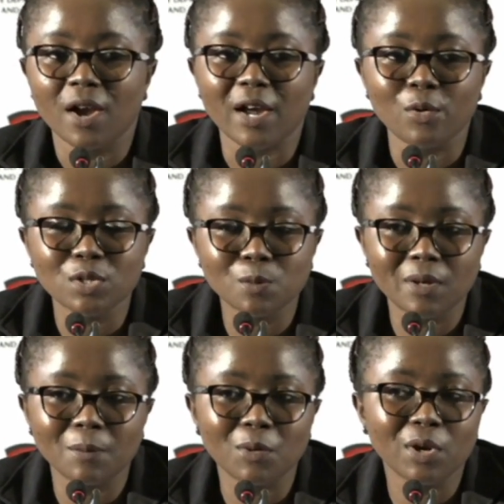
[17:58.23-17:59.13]
cannot
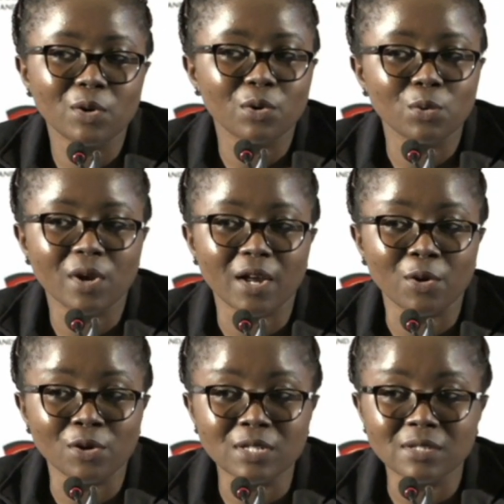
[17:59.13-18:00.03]
be employed or you
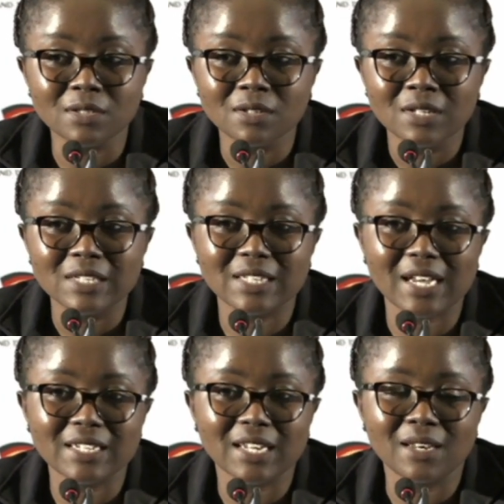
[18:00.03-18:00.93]
cannot
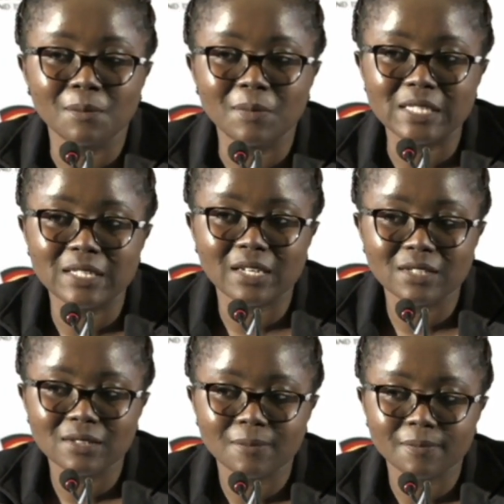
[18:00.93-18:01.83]
start any
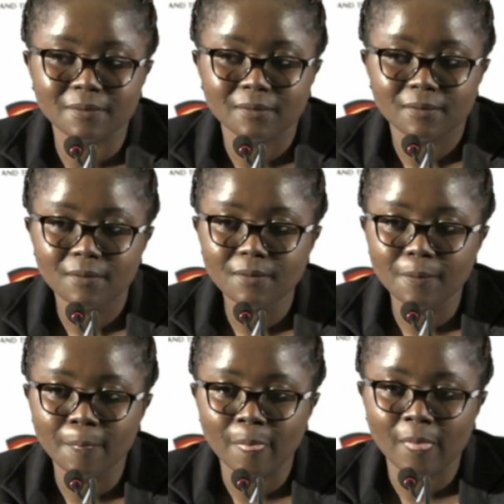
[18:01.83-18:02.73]
business.
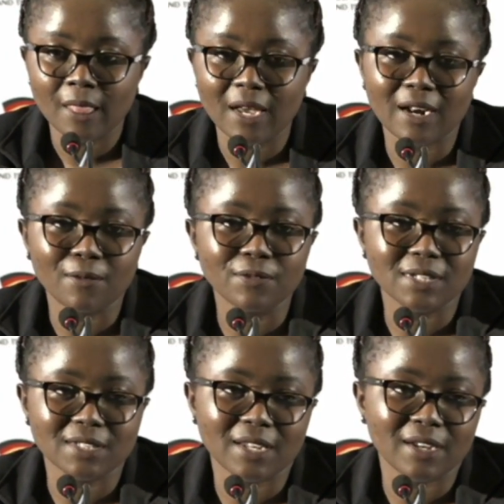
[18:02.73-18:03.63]
Alafu
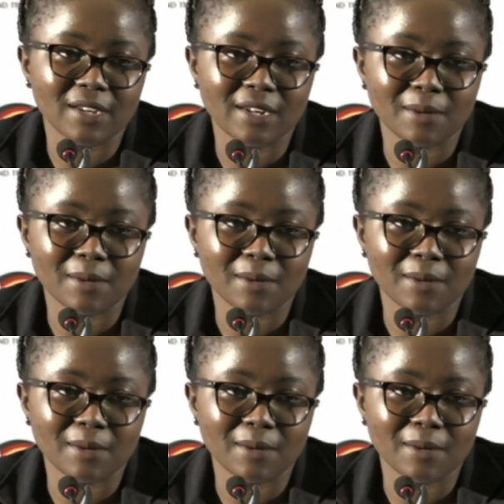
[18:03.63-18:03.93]
sasa